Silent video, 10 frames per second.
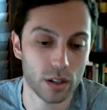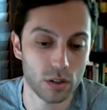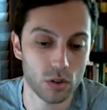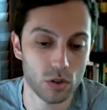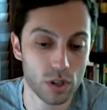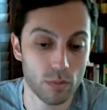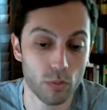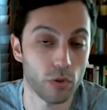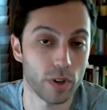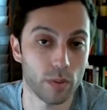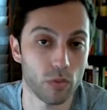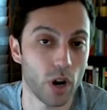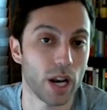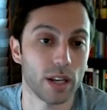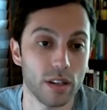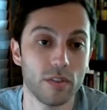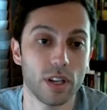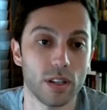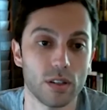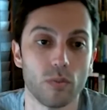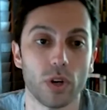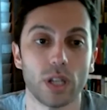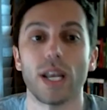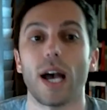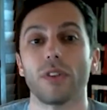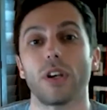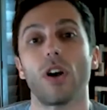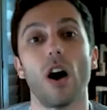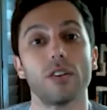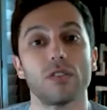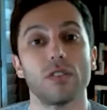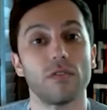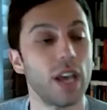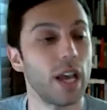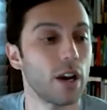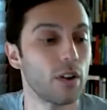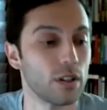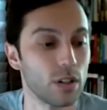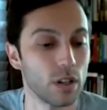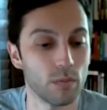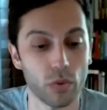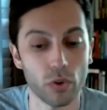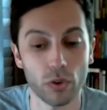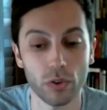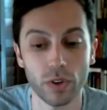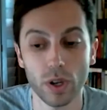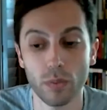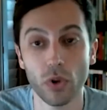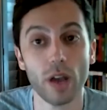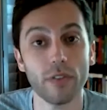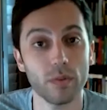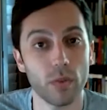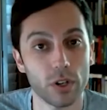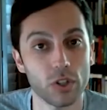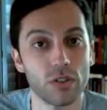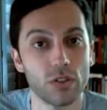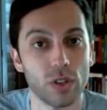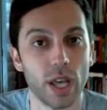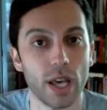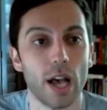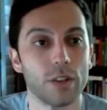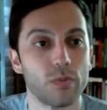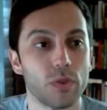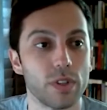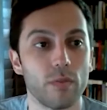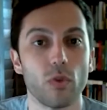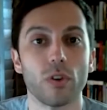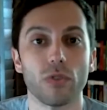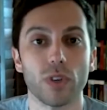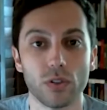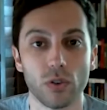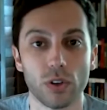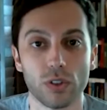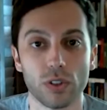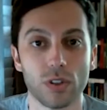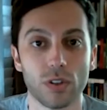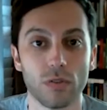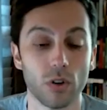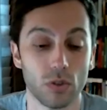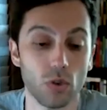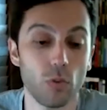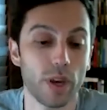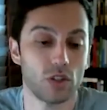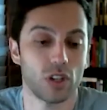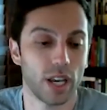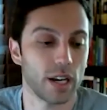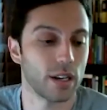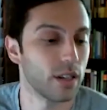to just improving productivity, to bring down the cost of care and to improve profit margins so that hospitals have more resources to devote to patient care.